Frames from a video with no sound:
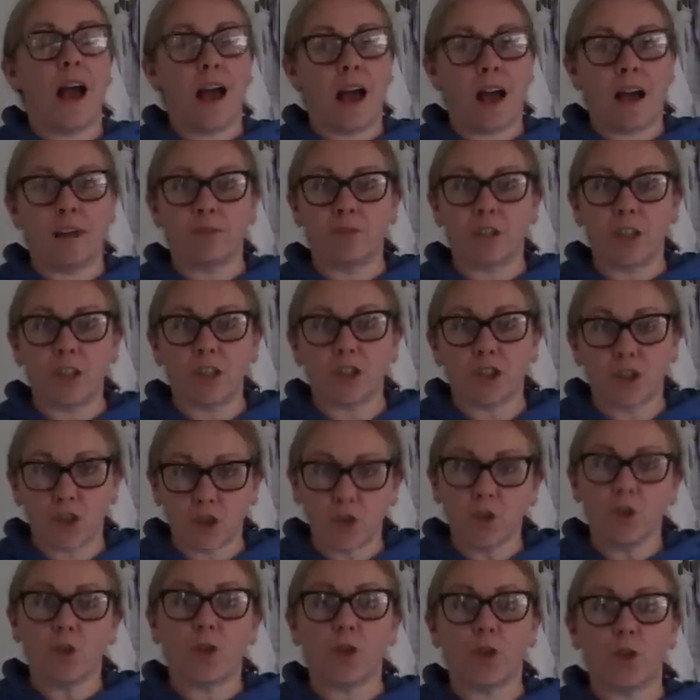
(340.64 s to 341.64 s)
I'm gonna
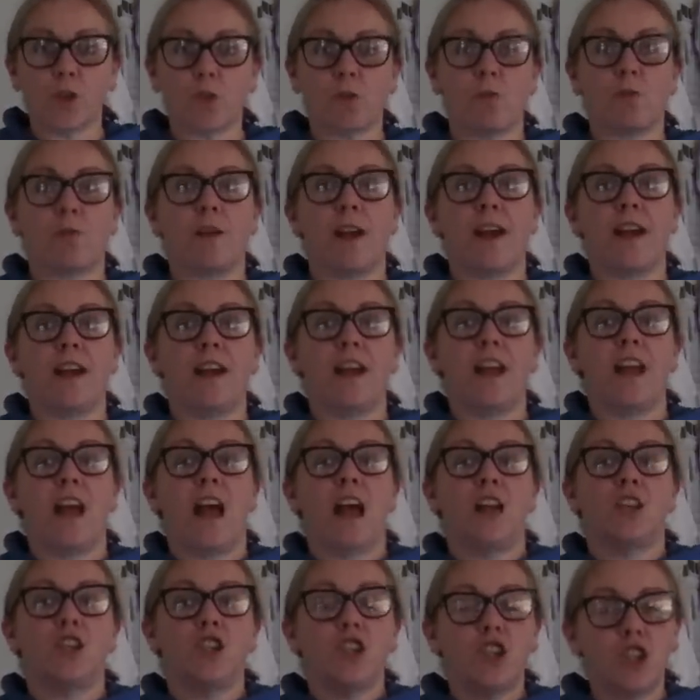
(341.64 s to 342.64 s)
sort through it,
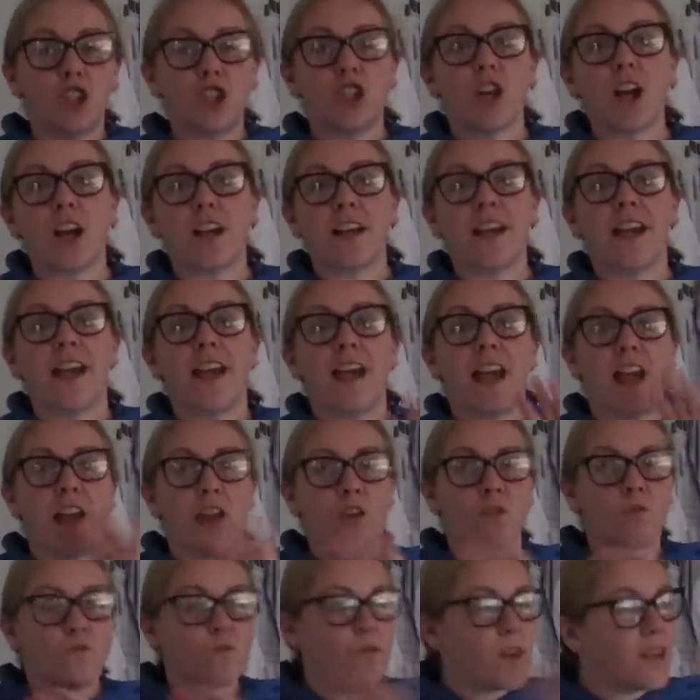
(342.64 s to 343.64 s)
chuck it,
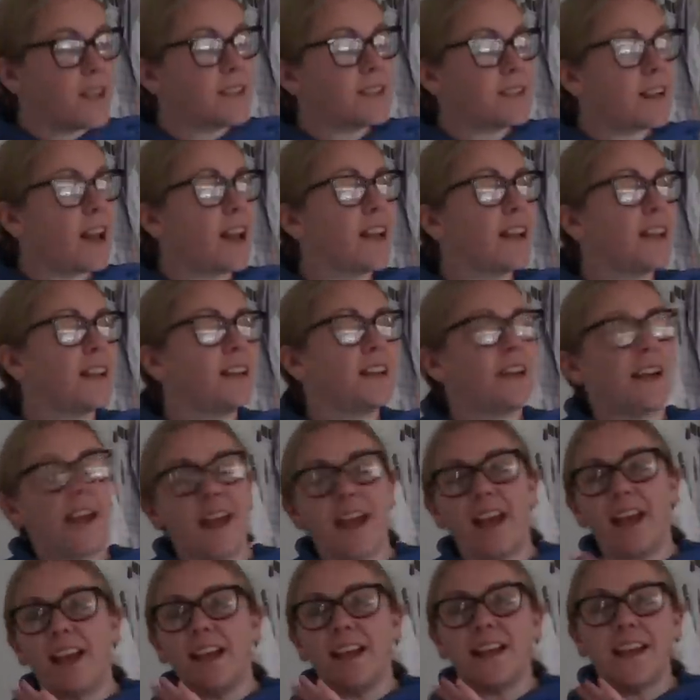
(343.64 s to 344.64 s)
recycle
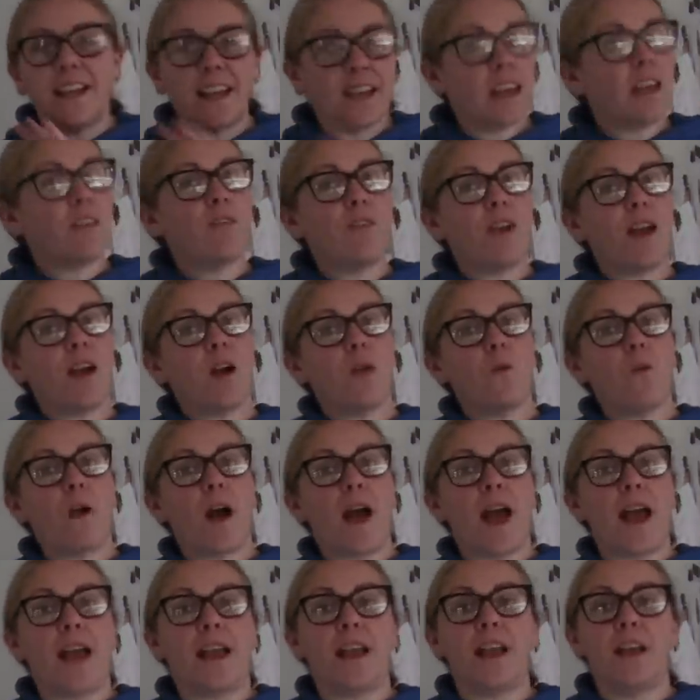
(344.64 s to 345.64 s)
it, give it
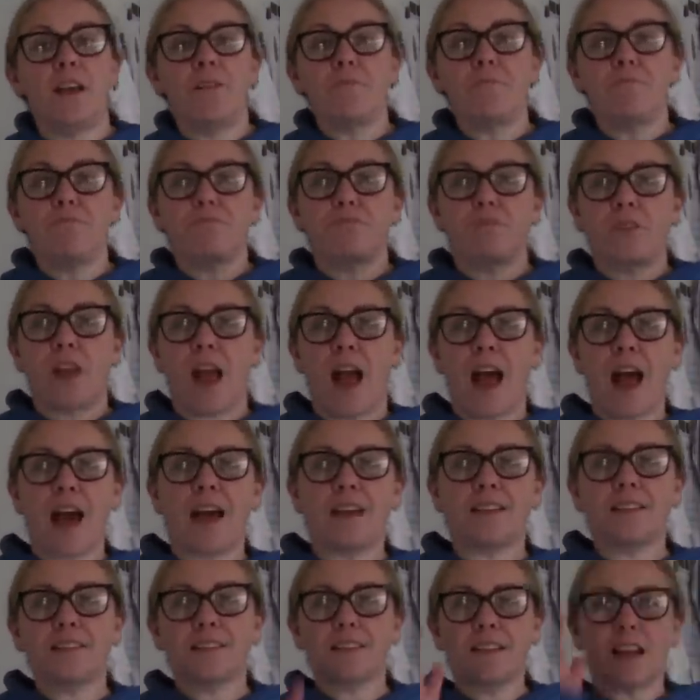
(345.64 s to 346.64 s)
away.
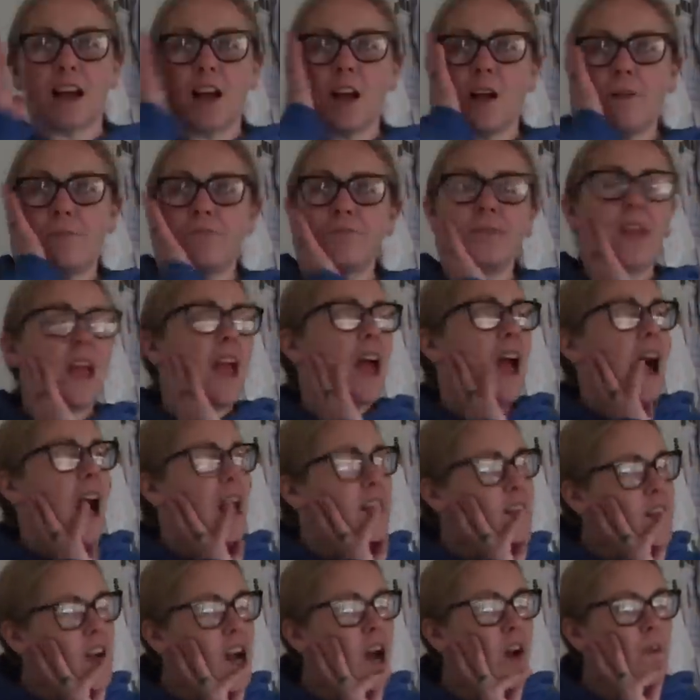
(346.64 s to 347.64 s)
And
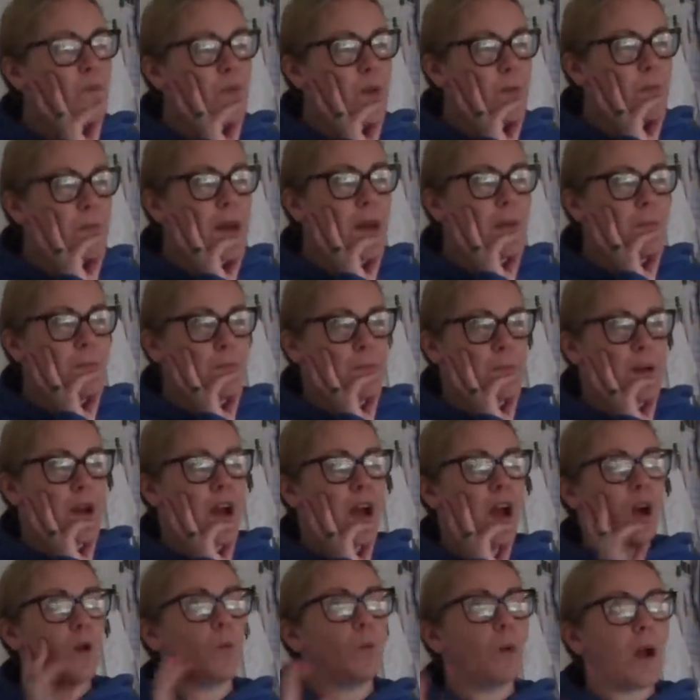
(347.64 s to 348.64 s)
I can't remember
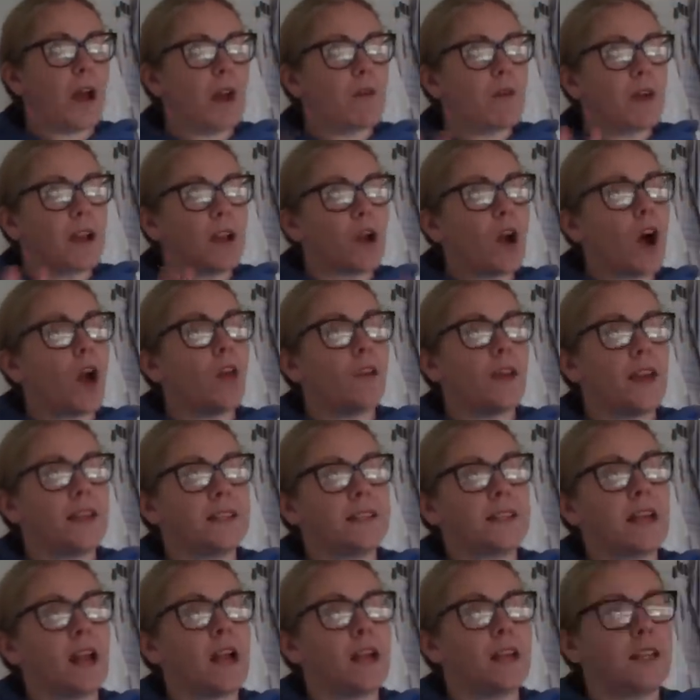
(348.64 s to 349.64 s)
where I got
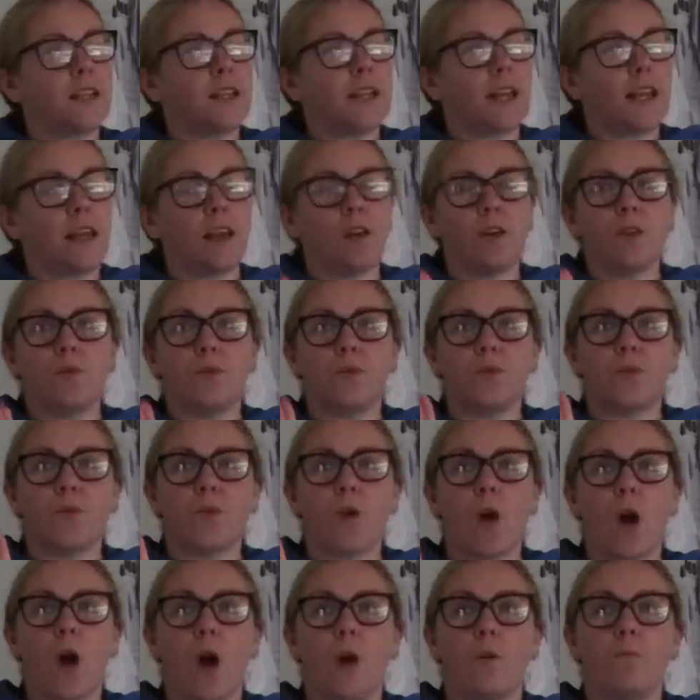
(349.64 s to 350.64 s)
this idea
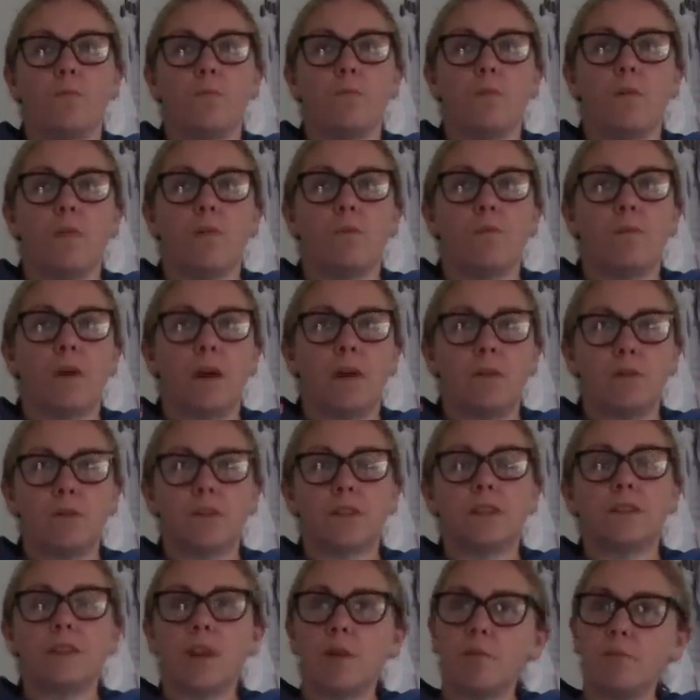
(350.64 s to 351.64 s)
from, but it
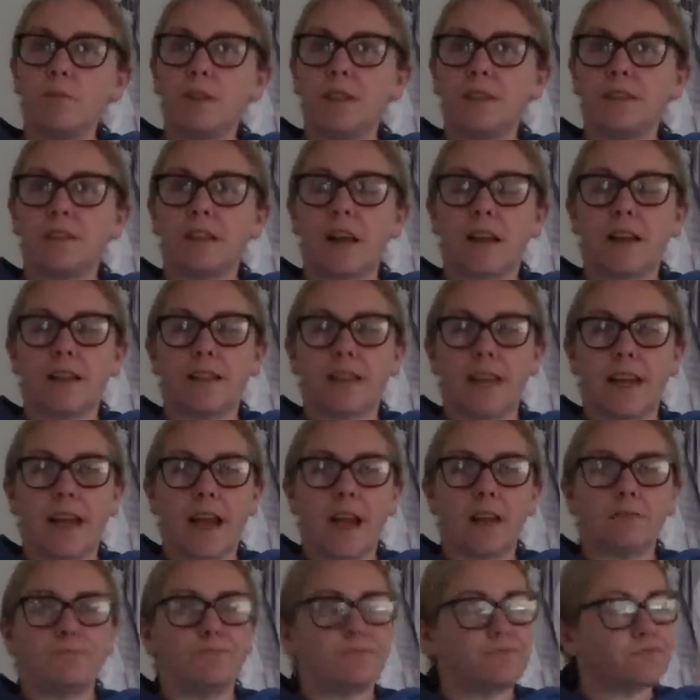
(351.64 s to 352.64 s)
was somebody's
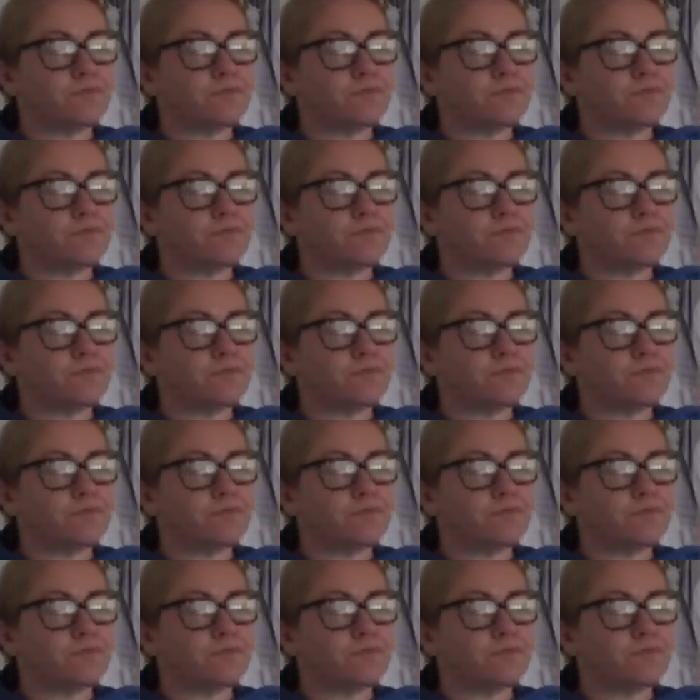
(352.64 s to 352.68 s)
idea.